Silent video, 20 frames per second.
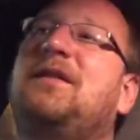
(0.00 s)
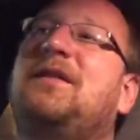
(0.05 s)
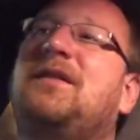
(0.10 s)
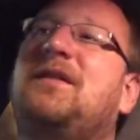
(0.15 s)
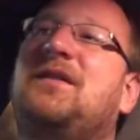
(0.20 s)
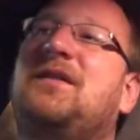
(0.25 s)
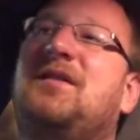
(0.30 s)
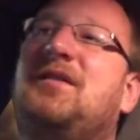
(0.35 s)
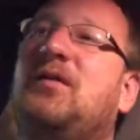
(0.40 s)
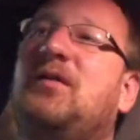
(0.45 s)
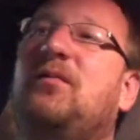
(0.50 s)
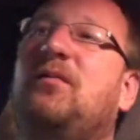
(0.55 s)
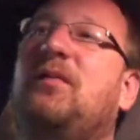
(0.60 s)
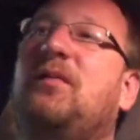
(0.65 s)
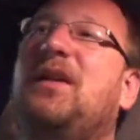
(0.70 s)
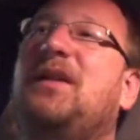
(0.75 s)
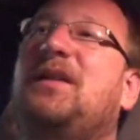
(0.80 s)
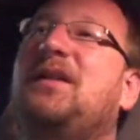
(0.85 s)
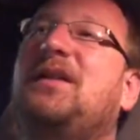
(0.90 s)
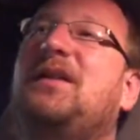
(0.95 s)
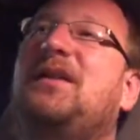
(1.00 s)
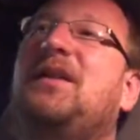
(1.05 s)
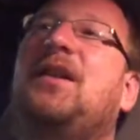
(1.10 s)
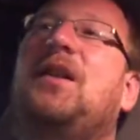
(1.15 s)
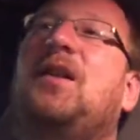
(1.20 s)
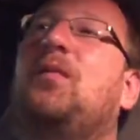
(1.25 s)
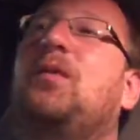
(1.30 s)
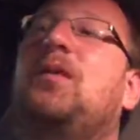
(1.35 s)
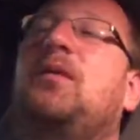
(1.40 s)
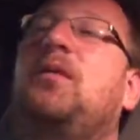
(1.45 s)
because you'll miss it
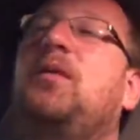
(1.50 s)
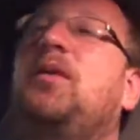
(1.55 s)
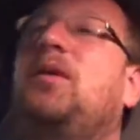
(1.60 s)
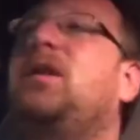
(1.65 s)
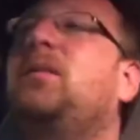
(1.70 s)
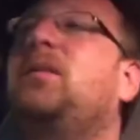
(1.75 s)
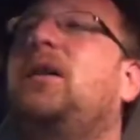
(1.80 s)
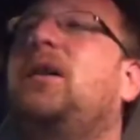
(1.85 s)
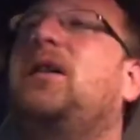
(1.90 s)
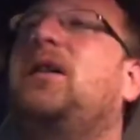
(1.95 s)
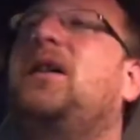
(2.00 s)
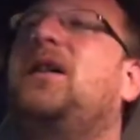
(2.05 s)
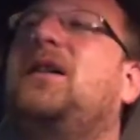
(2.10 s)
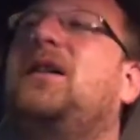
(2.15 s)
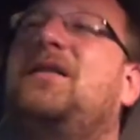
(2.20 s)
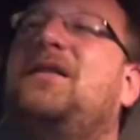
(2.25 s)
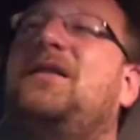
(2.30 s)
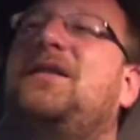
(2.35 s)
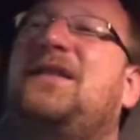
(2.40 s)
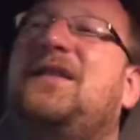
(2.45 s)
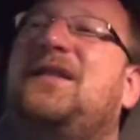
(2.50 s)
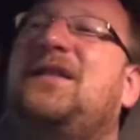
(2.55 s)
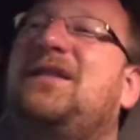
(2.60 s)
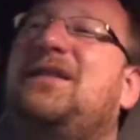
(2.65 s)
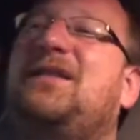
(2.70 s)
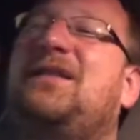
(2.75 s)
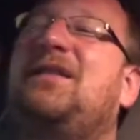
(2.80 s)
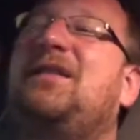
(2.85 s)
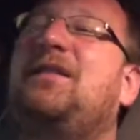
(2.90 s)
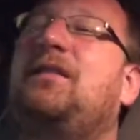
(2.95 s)
terribly when you get married.
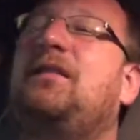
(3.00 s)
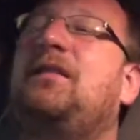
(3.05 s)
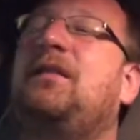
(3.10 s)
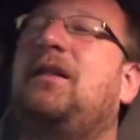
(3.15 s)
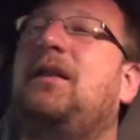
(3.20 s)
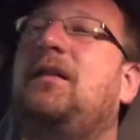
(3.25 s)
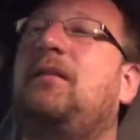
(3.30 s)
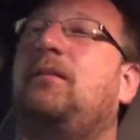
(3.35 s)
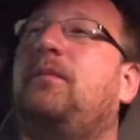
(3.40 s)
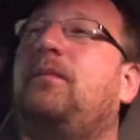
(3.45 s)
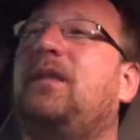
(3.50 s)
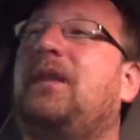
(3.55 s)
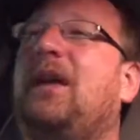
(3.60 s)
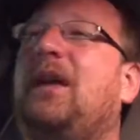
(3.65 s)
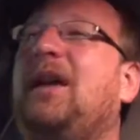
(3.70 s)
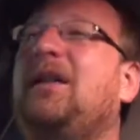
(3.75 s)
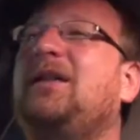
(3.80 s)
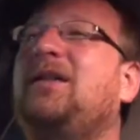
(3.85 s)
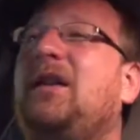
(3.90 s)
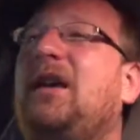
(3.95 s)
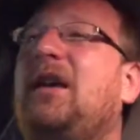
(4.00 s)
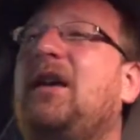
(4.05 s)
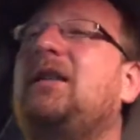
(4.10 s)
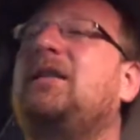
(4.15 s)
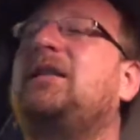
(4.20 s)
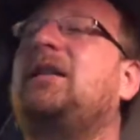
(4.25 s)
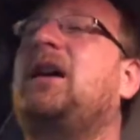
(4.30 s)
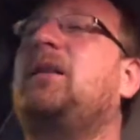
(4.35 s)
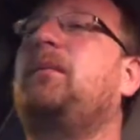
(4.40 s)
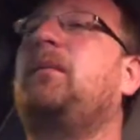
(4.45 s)
And they're actually
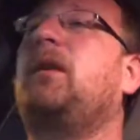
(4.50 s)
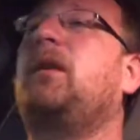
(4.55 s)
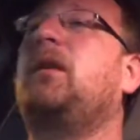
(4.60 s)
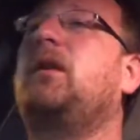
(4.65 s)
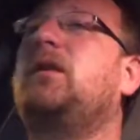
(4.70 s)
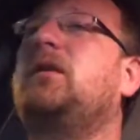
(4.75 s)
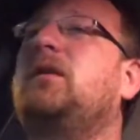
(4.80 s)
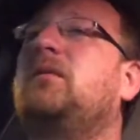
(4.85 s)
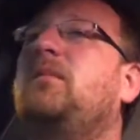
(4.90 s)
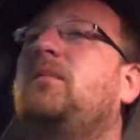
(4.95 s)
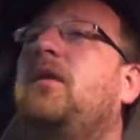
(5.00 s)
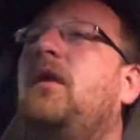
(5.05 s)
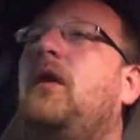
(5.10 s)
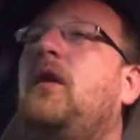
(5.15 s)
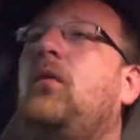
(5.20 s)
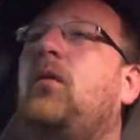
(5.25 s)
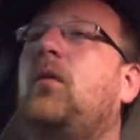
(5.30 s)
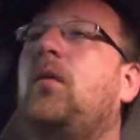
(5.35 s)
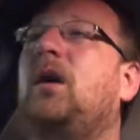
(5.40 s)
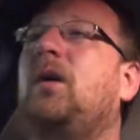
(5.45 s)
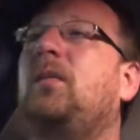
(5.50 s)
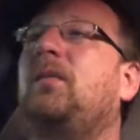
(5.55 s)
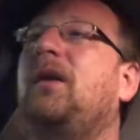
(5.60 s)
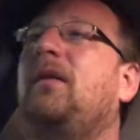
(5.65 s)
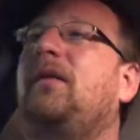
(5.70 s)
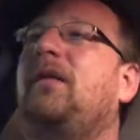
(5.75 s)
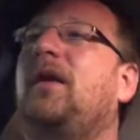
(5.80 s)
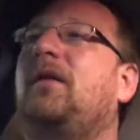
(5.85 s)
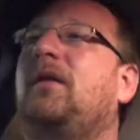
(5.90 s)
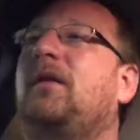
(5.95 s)
anti-marriage, and Paul warned
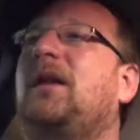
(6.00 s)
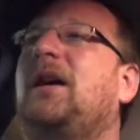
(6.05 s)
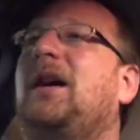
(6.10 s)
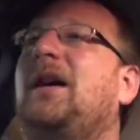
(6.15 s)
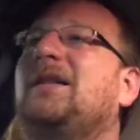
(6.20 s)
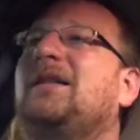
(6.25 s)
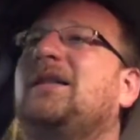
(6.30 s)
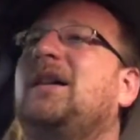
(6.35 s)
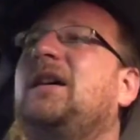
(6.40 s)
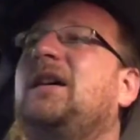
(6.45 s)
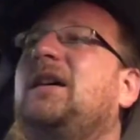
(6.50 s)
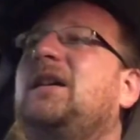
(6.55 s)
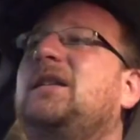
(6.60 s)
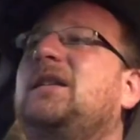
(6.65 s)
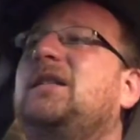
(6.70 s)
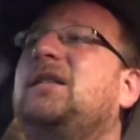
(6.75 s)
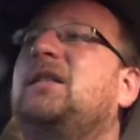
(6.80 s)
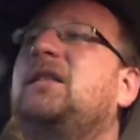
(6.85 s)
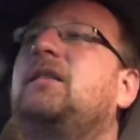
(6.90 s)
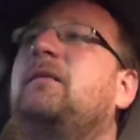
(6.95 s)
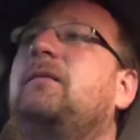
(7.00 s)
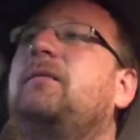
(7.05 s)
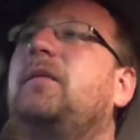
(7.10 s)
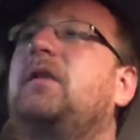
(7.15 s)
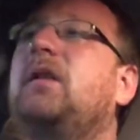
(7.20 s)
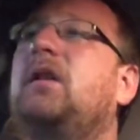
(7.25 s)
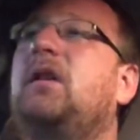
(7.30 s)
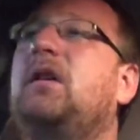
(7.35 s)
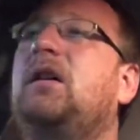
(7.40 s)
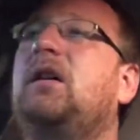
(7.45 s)
about that in the last days, that
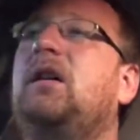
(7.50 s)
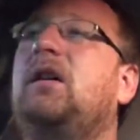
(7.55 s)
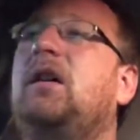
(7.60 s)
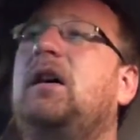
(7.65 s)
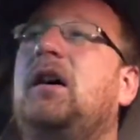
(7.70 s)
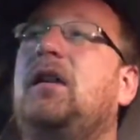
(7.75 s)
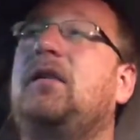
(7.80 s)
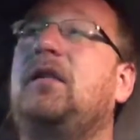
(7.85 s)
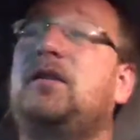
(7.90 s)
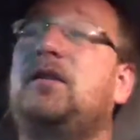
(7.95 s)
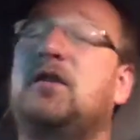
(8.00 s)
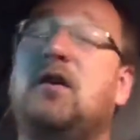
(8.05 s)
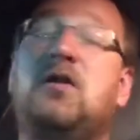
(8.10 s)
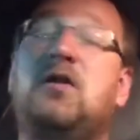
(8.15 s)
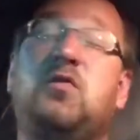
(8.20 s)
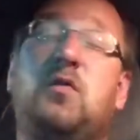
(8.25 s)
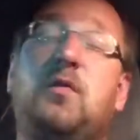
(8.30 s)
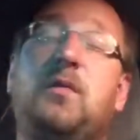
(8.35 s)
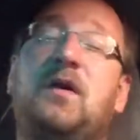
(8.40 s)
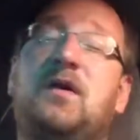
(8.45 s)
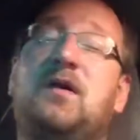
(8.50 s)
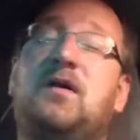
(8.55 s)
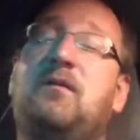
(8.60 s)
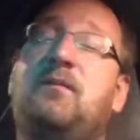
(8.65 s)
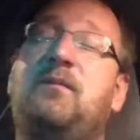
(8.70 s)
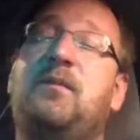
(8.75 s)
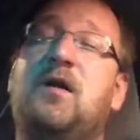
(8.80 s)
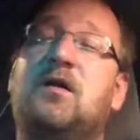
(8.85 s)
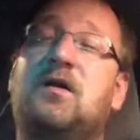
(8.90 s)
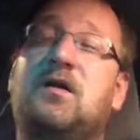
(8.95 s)
the church would
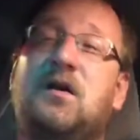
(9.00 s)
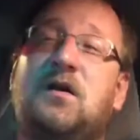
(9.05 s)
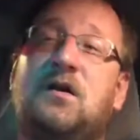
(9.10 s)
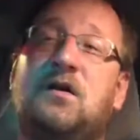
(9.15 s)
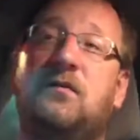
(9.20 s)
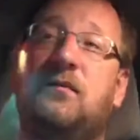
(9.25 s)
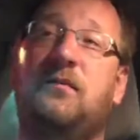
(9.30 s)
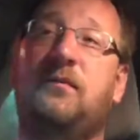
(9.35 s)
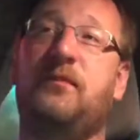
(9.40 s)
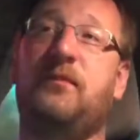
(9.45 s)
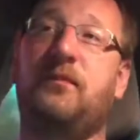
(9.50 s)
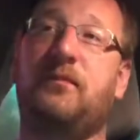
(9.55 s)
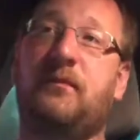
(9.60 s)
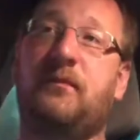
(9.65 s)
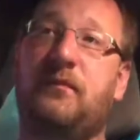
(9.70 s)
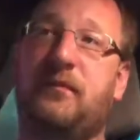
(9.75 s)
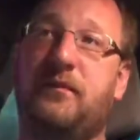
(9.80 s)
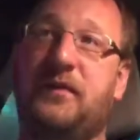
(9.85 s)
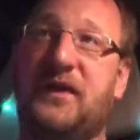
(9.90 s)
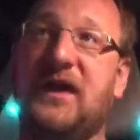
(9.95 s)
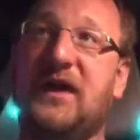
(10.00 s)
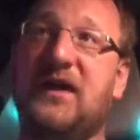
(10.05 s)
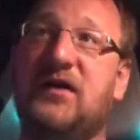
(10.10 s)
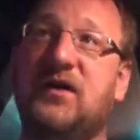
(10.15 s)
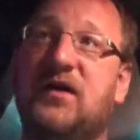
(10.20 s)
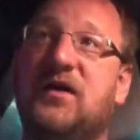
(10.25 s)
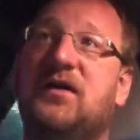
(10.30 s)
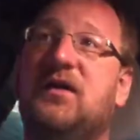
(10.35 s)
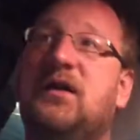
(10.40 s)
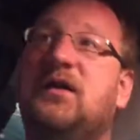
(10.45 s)
be certain
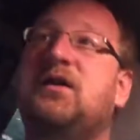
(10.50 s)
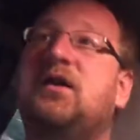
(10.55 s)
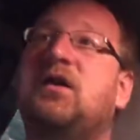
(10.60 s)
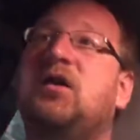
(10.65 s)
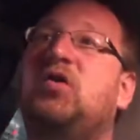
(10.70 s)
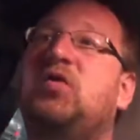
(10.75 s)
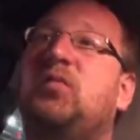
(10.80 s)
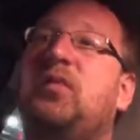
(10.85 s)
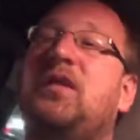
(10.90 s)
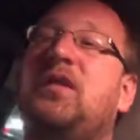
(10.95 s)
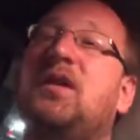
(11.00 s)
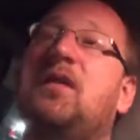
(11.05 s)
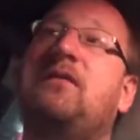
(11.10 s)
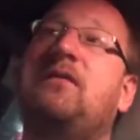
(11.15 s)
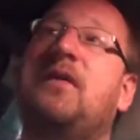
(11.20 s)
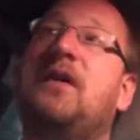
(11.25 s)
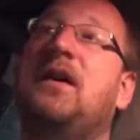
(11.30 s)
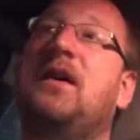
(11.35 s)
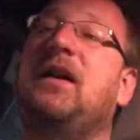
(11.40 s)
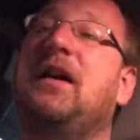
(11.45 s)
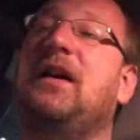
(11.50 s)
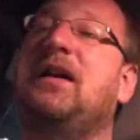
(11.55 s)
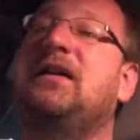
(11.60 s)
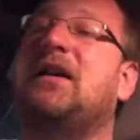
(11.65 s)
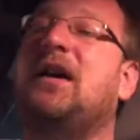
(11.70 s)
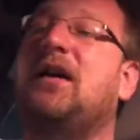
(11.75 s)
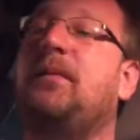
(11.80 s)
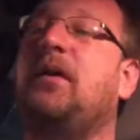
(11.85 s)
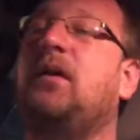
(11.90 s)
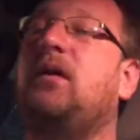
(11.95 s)
teachers in the church will become very
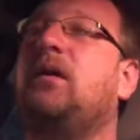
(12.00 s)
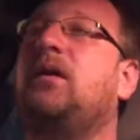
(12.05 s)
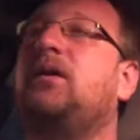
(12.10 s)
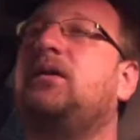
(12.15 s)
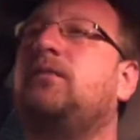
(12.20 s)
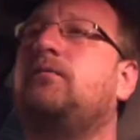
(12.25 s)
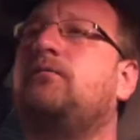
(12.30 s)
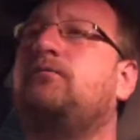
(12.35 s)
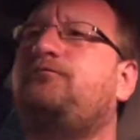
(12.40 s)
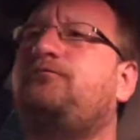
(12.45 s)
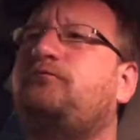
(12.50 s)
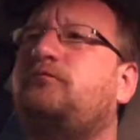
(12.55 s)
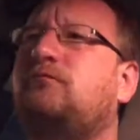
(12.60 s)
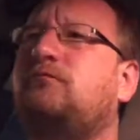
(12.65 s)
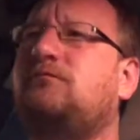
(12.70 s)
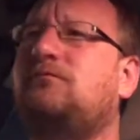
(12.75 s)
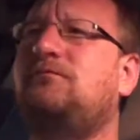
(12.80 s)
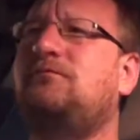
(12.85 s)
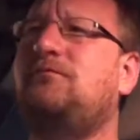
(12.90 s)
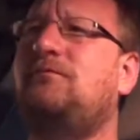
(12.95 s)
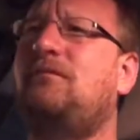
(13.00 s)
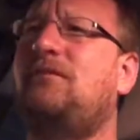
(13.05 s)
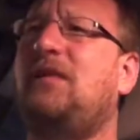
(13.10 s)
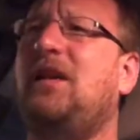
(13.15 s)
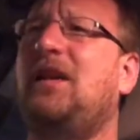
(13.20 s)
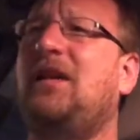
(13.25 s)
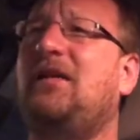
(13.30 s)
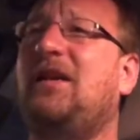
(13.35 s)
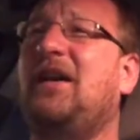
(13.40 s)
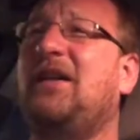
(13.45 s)
anti-marriage.
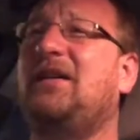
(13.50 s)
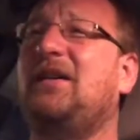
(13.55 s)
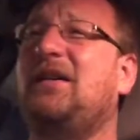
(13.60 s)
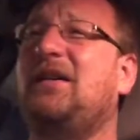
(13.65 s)
And that's